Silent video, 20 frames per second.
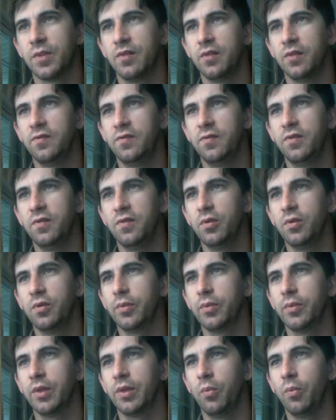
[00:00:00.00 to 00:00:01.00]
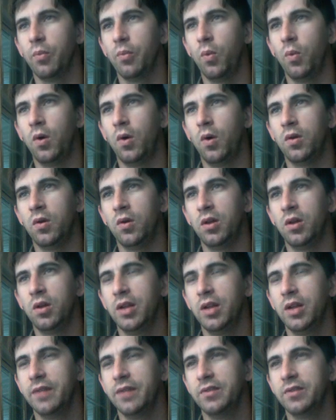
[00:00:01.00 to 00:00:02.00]
Floor with wall. I'll
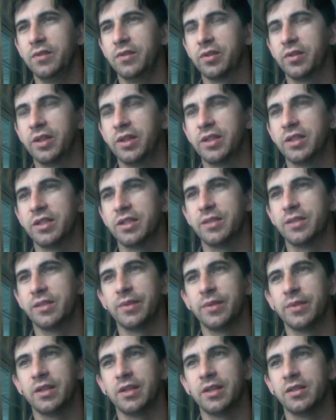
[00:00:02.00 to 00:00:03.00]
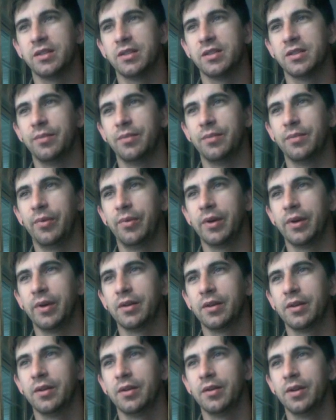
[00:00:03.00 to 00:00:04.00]
have to look into some of these at some point.
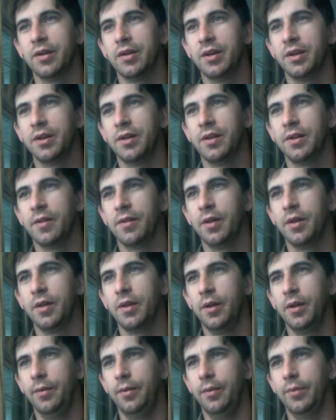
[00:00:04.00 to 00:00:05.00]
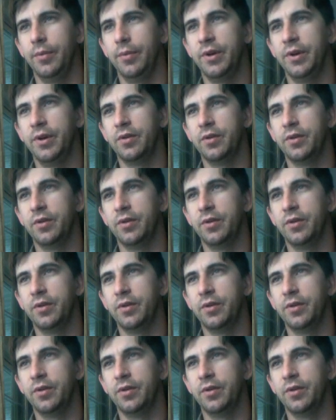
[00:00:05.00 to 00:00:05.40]
But no,